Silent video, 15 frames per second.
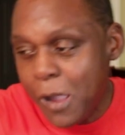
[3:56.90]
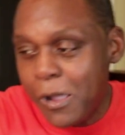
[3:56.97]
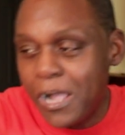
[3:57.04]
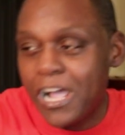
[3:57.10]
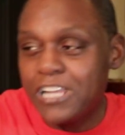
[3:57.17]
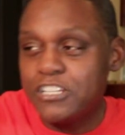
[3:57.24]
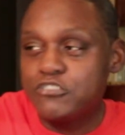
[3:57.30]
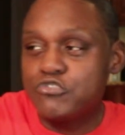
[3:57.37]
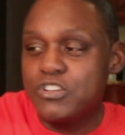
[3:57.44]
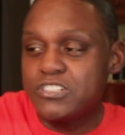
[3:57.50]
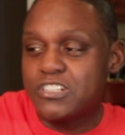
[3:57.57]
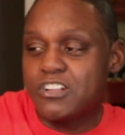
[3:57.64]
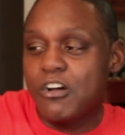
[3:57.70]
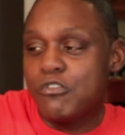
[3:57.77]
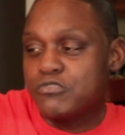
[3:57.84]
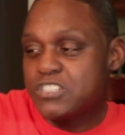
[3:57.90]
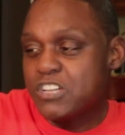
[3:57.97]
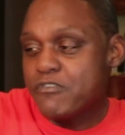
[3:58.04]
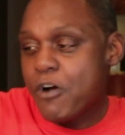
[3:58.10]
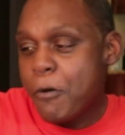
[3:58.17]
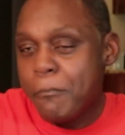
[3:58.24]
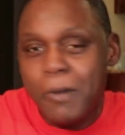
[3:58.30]
I got the trusted Coke
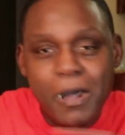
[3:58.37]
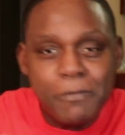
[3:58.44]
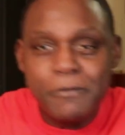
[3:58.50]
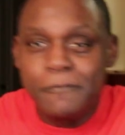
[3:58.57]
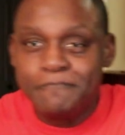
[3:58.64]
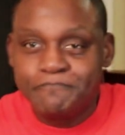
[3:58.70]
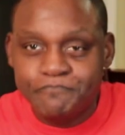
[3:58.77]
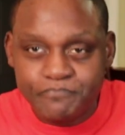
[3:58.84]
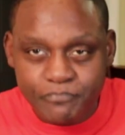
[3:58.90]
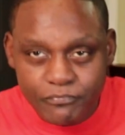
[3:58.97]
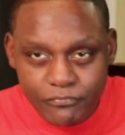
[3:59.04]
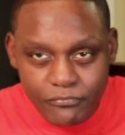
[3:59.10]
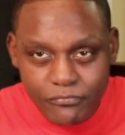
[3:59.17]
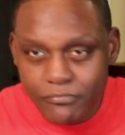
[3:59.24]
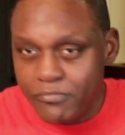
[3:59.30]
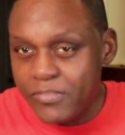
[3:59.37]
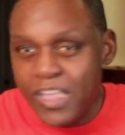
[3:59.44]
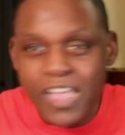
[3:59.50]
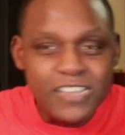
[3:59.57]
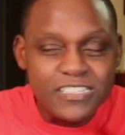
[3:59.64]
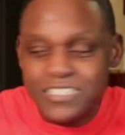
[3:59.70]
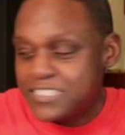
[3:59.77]
Zero on Bubba.
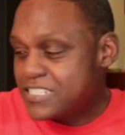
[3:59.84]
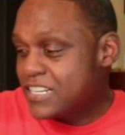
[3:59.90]
Just